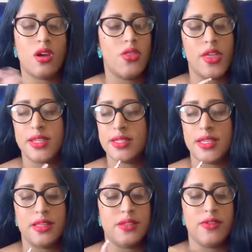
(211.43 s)
they see
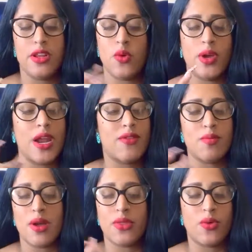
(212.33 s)
this video, whatever
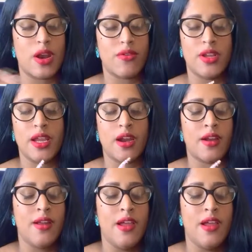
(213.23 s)
month, whatever year